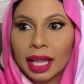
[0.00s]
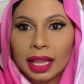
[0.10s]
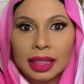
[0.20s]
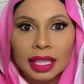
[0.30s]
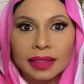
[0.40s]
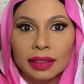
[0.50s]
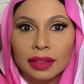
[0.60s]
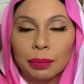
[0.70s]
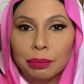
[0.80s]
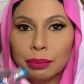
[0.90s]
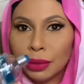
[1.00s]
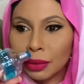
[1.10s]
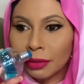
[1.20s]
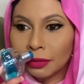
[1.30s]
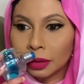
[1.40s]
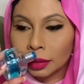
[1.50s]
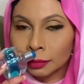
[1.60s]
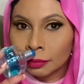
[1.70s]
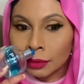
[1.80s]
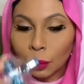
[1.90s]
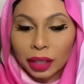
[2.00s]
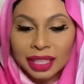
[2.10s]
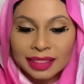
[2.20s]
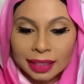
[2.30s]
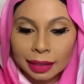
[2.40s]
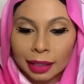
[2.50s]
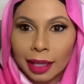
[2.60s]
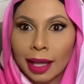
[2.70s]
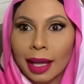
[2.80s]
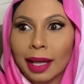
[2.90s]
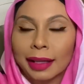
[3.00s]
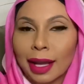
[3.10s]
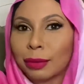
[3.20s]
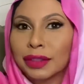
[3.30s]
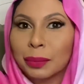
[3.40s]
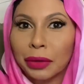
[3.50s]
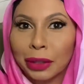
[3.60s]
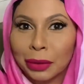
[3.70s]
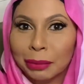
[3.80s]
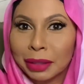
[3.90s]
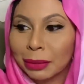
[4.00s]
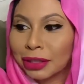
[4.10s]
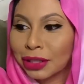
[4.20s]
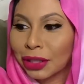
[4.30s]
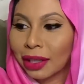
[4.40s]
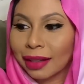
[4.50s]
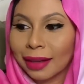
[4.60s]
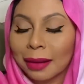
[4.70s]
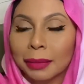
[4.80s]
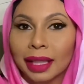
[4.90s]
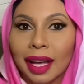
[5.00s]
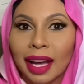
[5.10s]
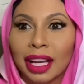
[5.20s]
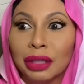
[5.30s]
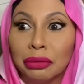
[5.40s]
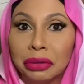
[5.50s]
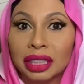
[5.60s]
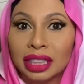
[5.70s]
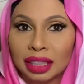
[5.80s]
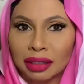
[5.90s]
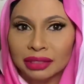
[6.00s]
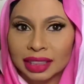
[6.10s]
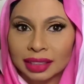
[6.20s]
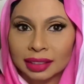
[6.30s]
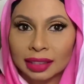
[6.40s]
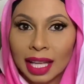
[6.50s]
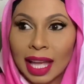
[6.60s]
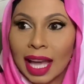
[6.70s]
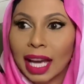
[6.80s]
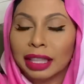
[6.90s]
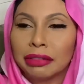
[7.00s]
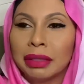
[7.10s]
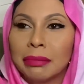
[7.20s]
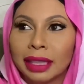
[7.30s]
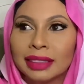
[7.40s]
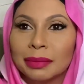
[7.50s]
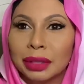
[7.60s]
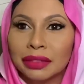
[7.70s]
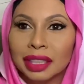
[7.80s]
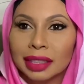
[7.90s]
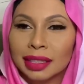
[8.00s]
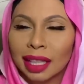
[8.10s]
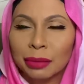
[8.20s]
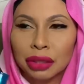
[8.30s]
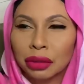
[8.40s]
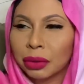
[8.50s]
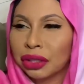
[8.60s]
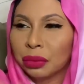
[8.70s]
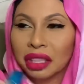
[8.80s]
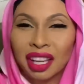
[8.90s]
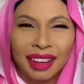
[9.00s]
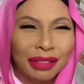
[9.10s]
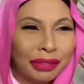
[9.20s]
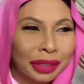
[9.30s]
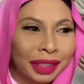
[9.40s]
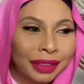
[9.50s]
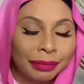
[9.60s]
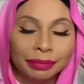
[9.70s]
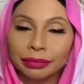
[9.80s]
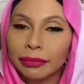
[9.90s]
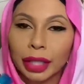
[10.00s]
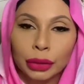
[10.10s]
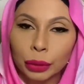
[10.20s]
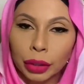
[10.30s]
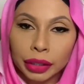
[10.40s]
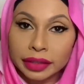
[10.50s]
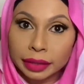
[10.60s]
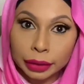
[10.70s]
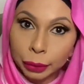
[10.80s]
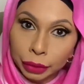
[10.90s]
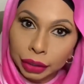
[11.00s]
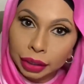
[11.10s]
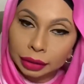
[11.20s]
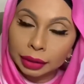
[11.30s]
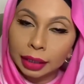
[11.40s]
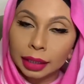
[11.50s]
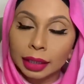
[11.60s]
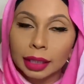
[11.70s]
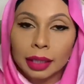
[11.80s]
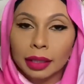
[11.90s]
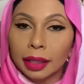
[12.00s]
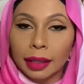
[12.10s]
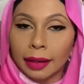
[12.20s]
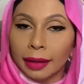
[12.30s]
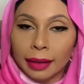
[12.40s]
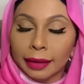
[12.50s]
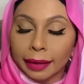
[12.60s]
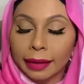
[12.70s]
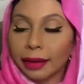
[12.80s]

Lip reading: this is beautiful. What is it? And I would spray it on me when she got it, and I'm like, I really love this. And it reminds me of that time, you know, when you were carefree, no worries in the world. Yeah,